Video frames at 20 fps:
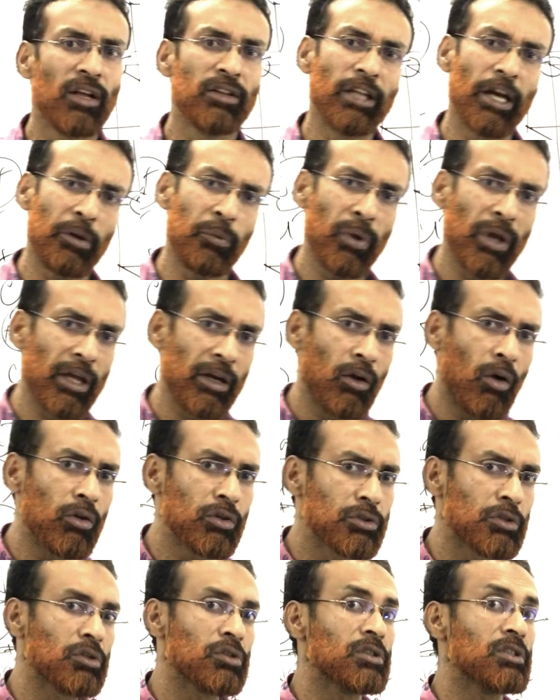That we can
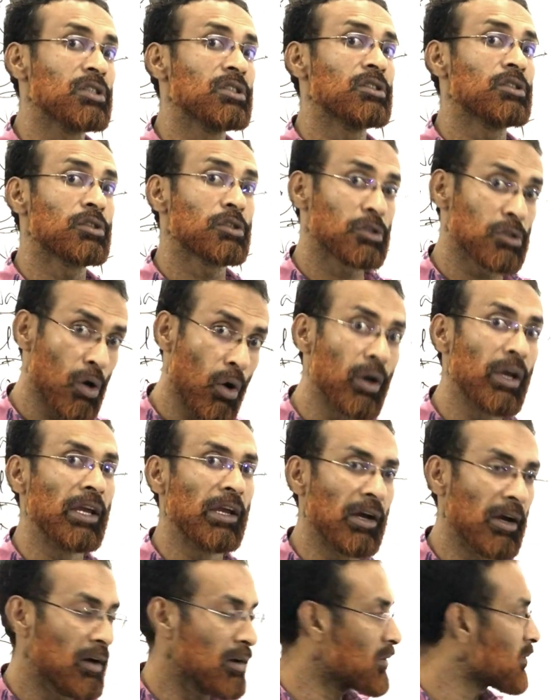also show here.